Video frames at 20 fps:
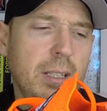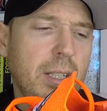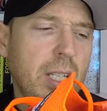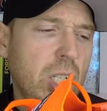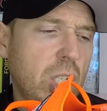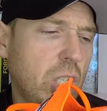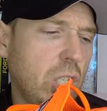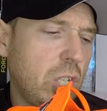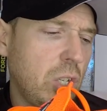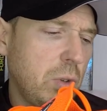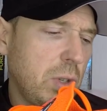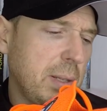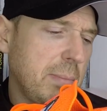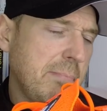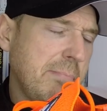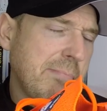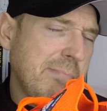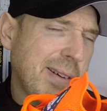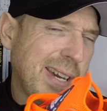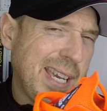this shoe is
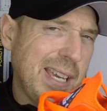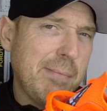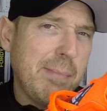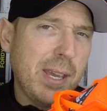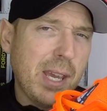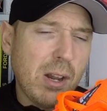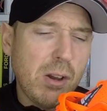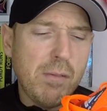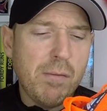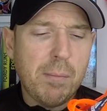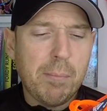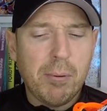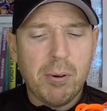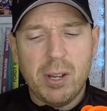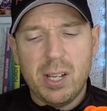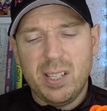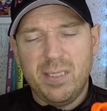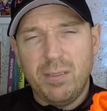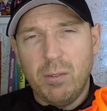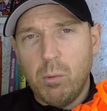maybe
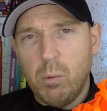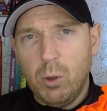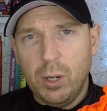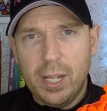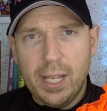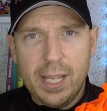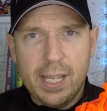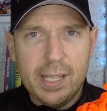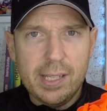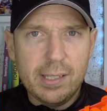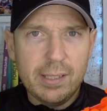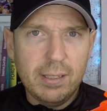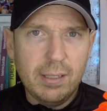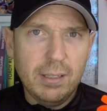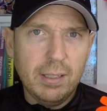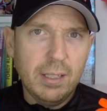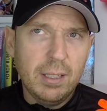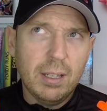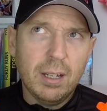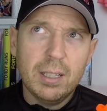overpriced for what it is.
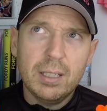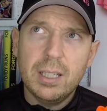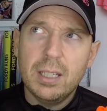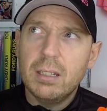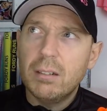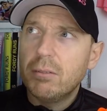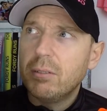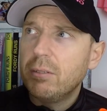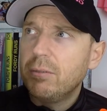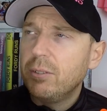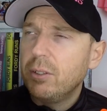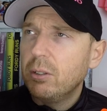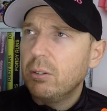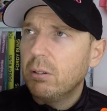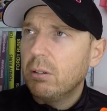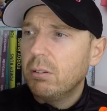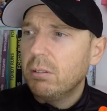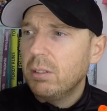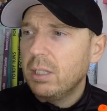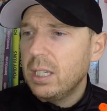I did a
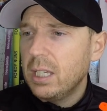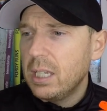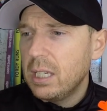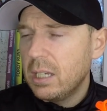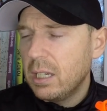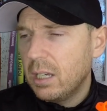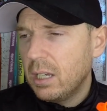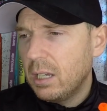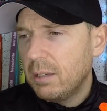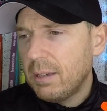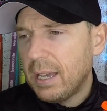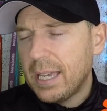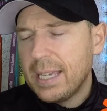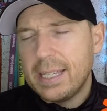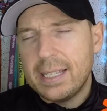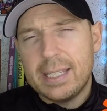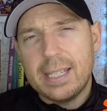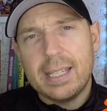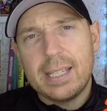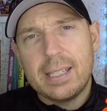review on the
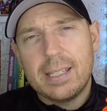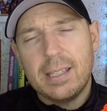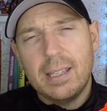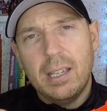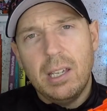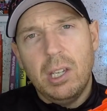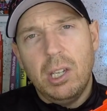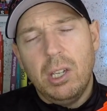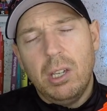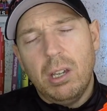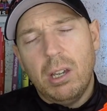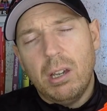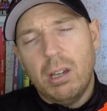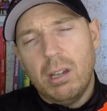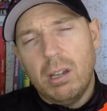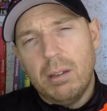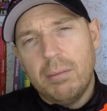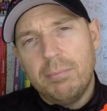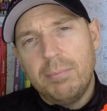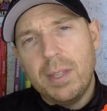Asics
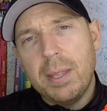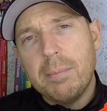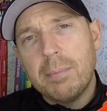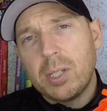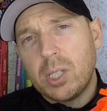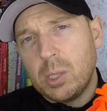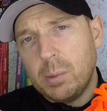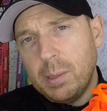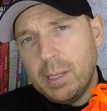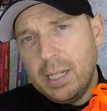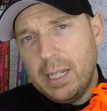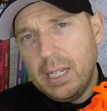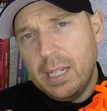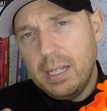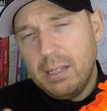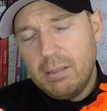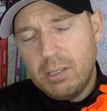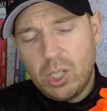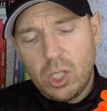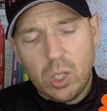Nimbus
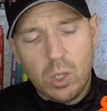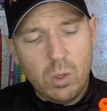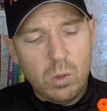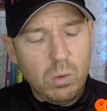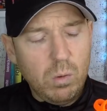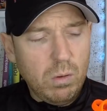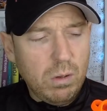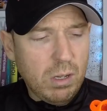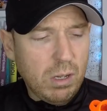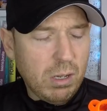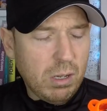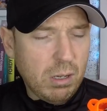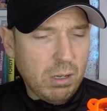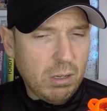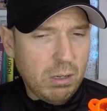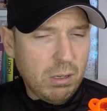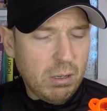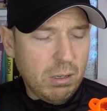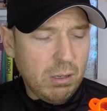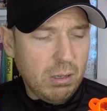22,
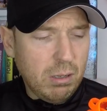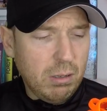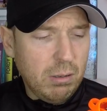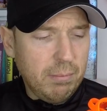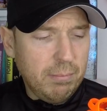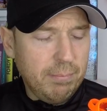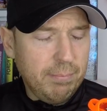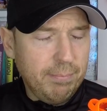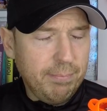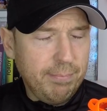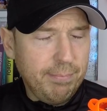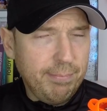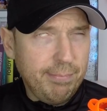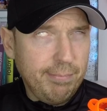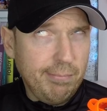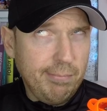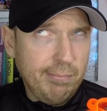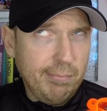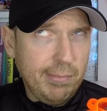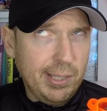
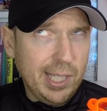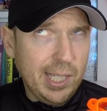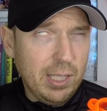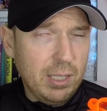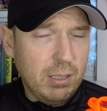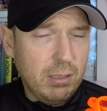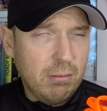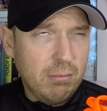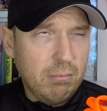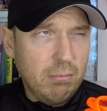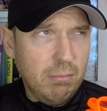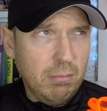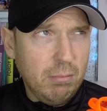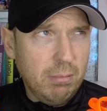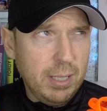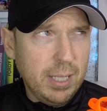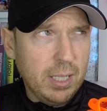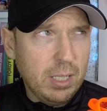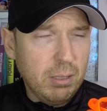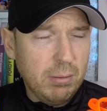was it a
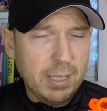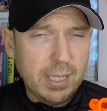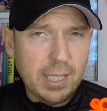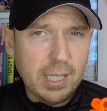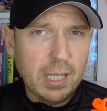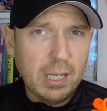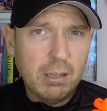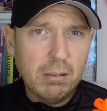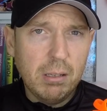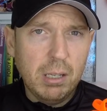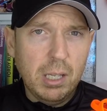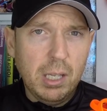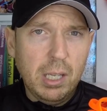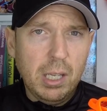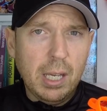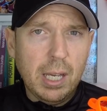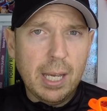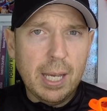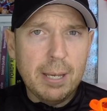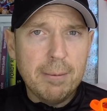week, 2 weeks ago?
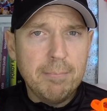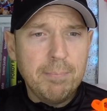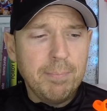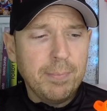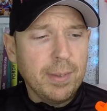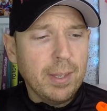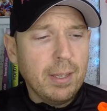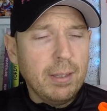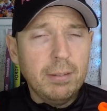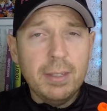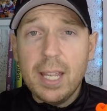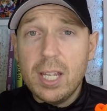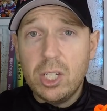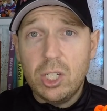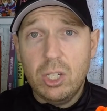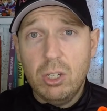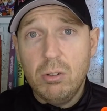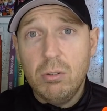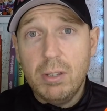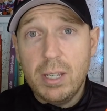That
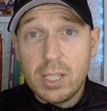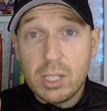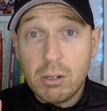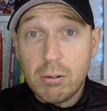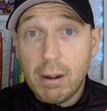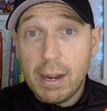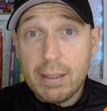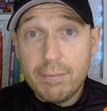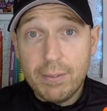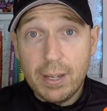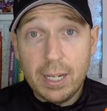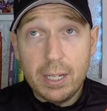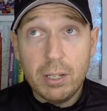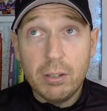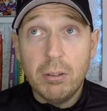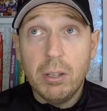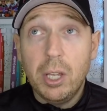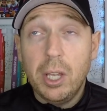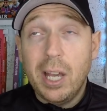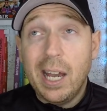shoe is great value,